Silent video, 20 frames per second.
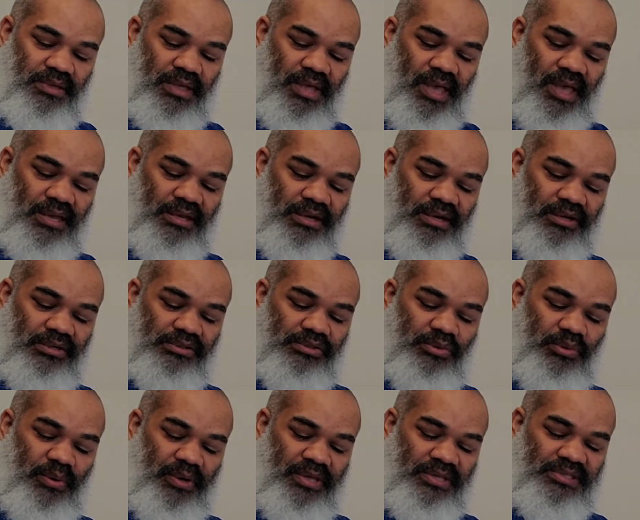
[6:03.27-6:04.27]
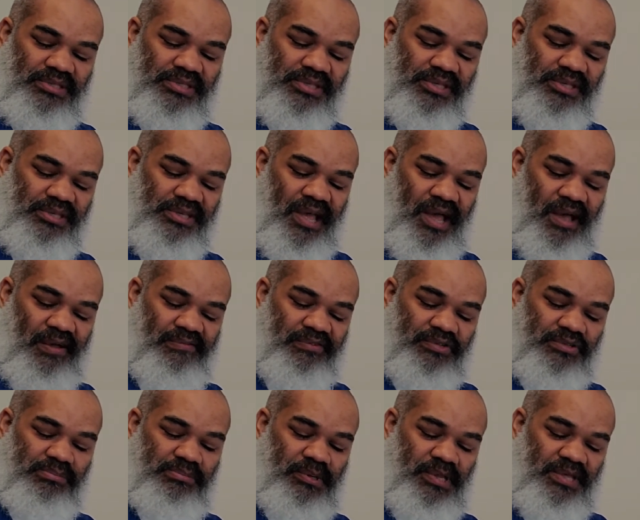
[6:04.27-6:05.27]
and earthquakes in
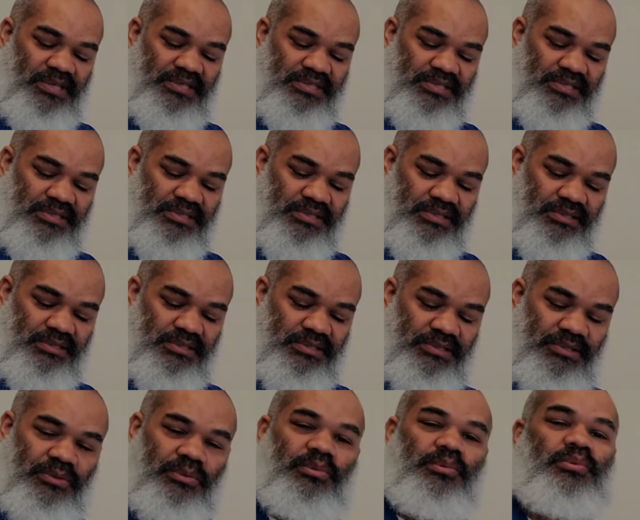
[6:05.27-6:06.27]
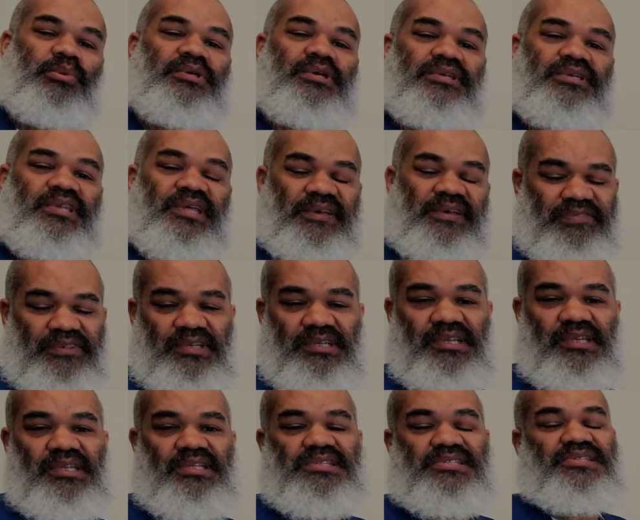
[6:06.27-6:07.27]
diverse places. We are
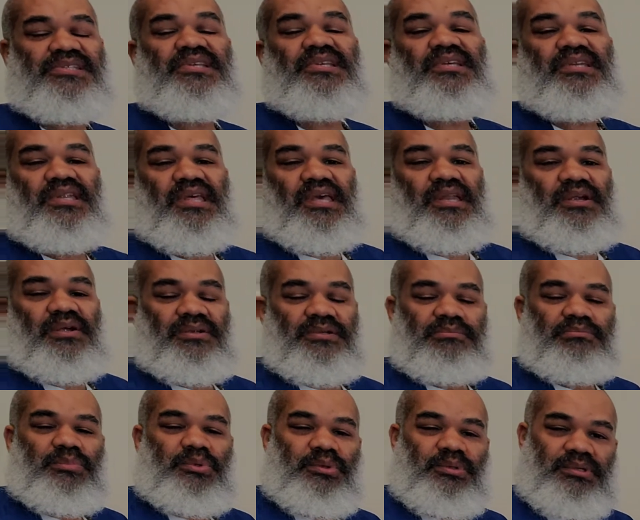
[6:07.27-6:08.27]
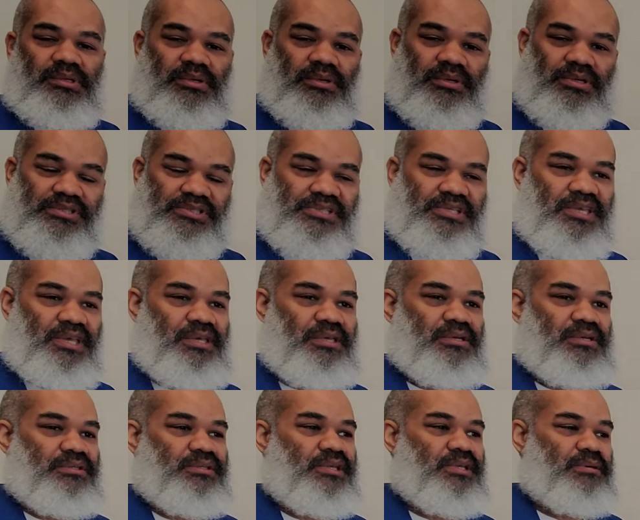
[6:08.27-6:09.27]
definitely seeing that on a more large
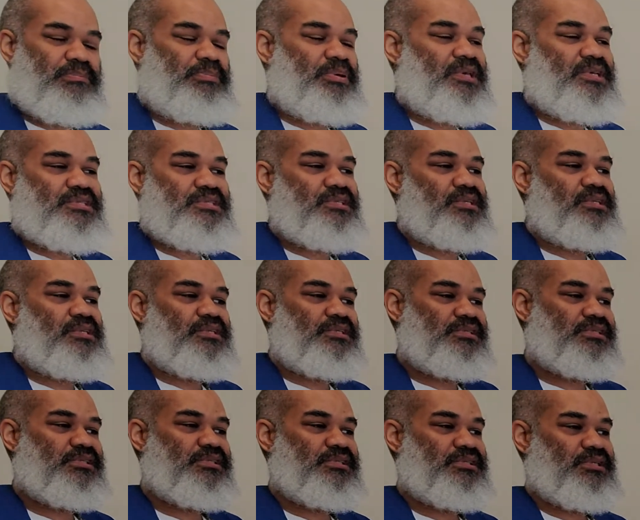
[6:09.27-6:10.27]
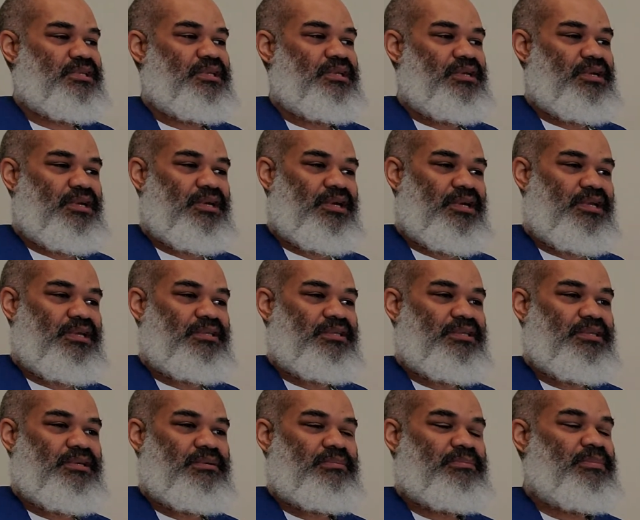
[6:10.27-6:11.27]
scale. There are pestilences, all right,
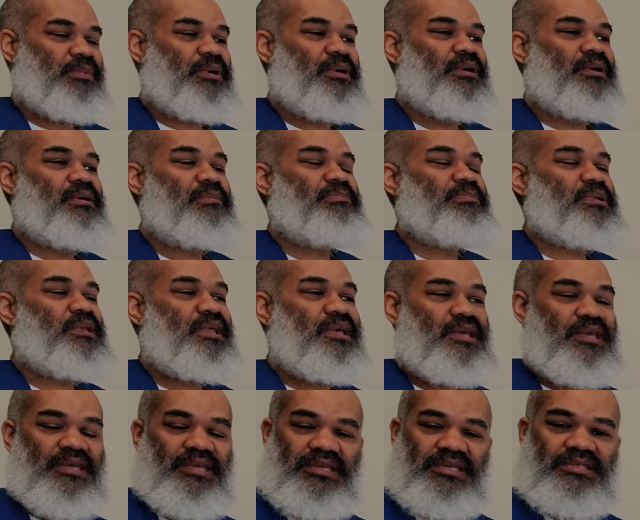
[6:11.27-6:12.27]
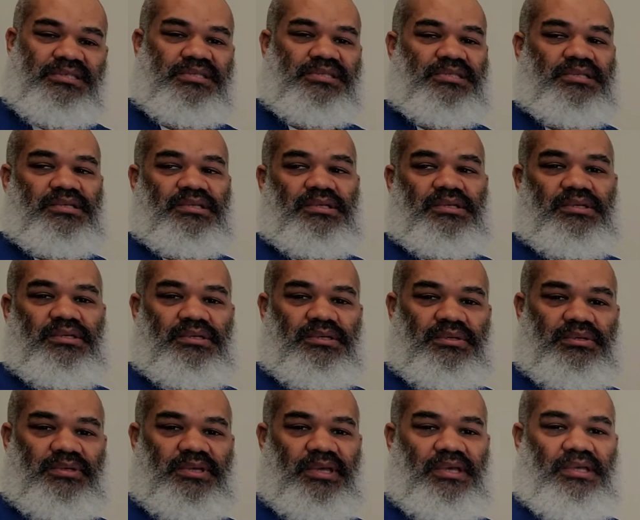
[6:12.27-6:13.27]
there are plagues,
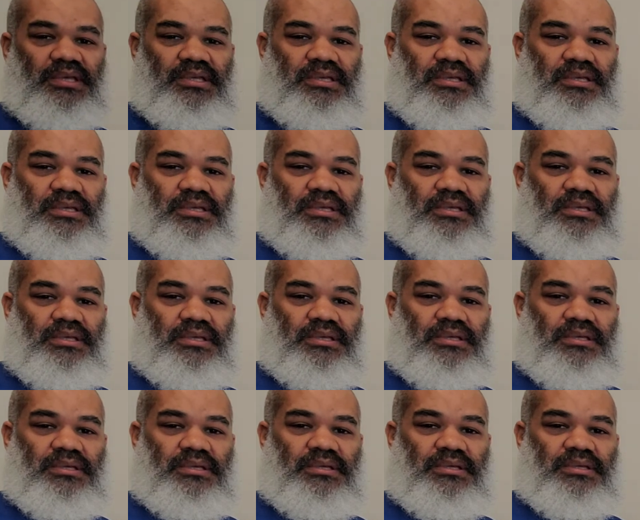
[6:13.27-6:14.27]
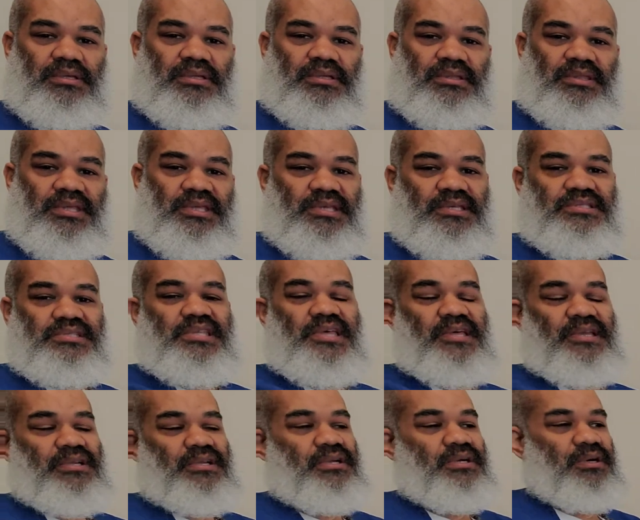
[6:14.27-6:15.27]
okay, things
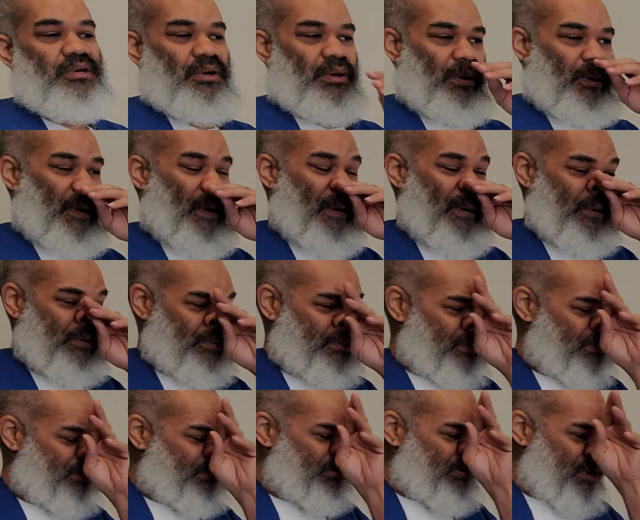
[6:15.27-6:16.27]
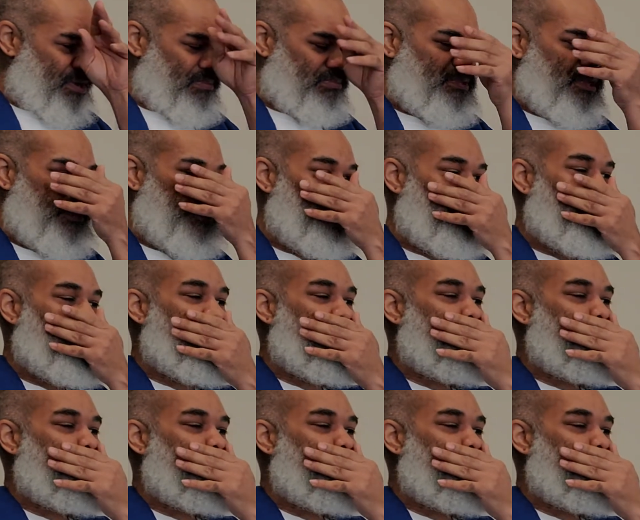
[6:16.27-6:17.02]
that are disrupting